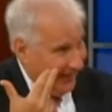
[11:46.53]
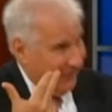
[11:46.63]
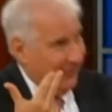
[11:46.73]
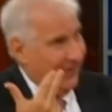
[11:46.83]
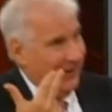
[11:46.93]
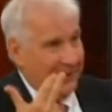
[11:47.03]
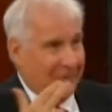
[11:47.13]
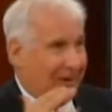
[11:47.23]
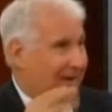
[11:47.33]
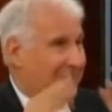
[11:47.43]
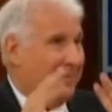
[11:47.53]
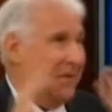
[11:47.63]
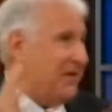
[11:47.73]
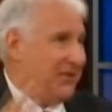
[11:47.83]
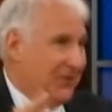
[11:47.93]
The brain's
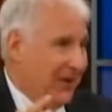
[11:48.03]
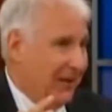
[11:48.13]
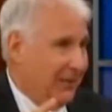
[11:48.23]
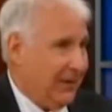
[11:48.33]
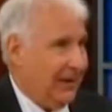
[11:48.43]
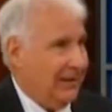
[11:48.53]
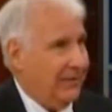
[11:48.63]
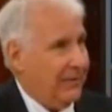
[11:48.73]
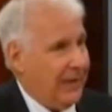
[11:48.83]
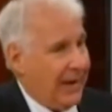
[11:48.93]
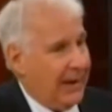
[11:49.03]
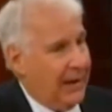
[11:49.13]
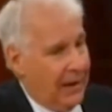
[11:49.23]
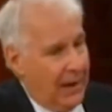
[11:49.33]
much too complicated for that.